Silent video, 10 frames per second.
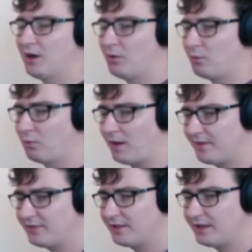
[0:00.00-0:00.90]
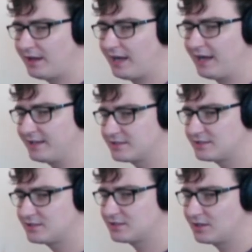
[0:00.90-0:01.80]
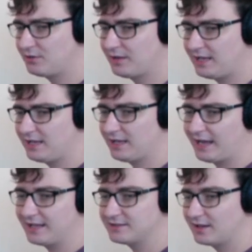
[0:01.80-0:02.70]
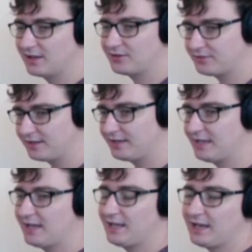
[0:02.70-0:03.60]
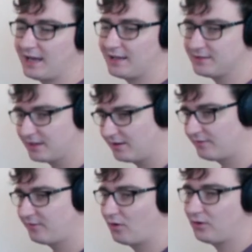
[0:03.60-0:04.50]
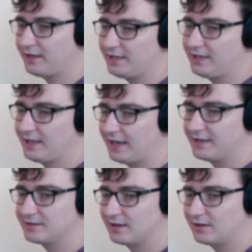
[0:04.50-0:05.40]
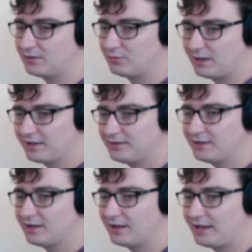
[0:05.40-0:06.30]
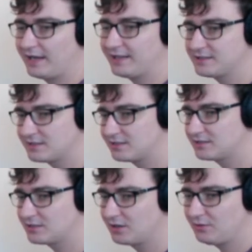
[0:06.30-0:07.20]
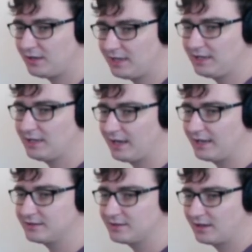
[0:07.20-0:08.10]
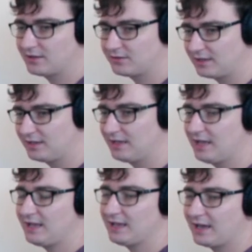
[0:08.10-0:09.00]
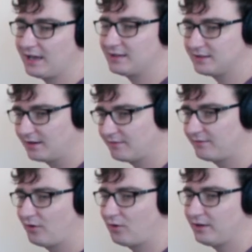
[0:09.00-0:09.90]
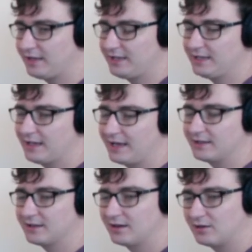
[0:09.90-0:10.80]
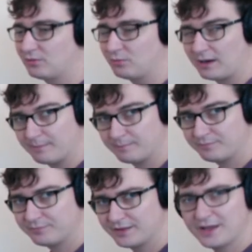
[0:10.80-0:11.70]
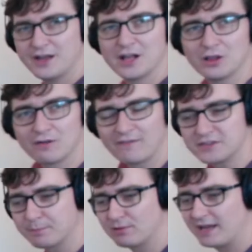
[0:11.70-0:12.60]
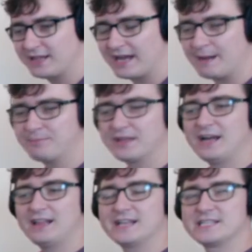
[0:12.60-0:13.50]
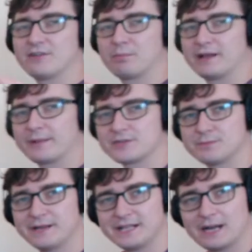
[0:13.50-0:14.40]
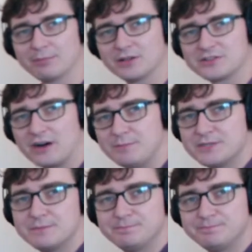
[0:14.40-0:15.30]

One, and, two, E, and, uh, three, E, and, uh, four, E, and, uh, one, and, two, E, and, uh, three, E, and, uh, four, E, and, uh, one. A lot of fun to play that. Let's hear it played up to speed a couple of times.